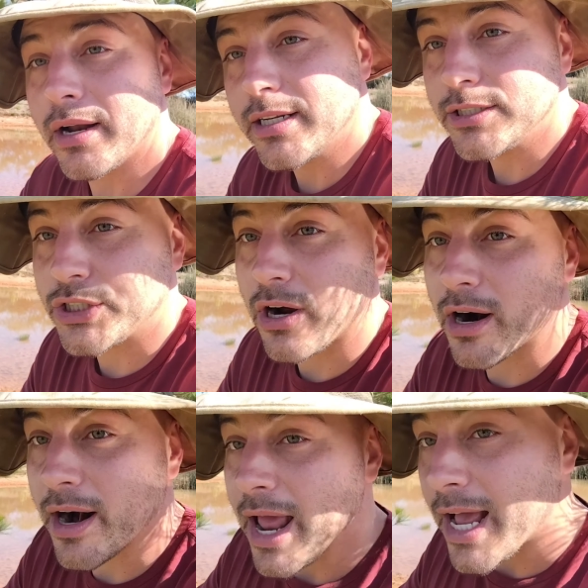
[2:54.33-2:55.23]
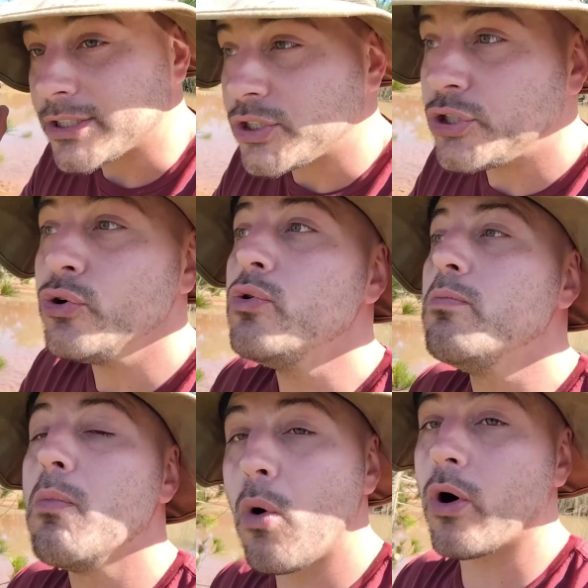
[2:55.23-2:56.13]
Pond in a jar has two
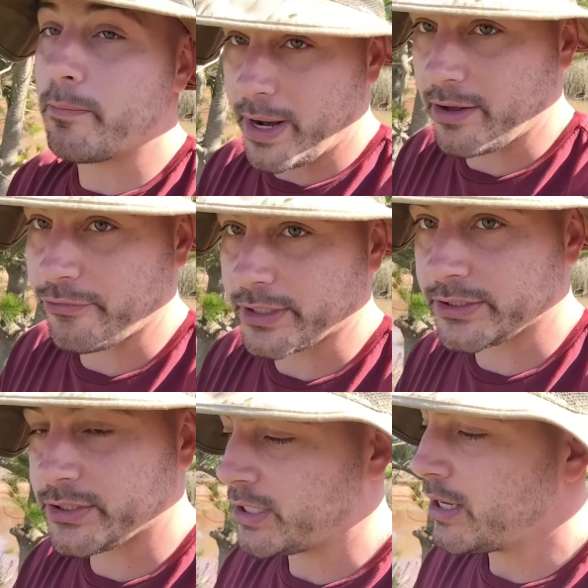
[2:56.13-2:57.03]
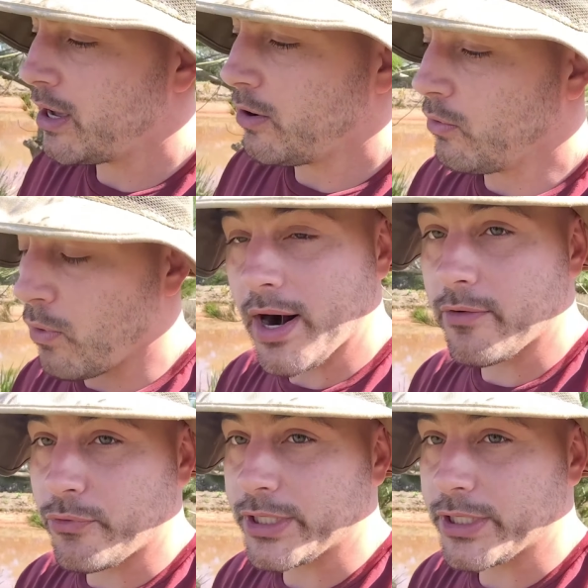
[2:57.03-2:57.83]
more benefits, one of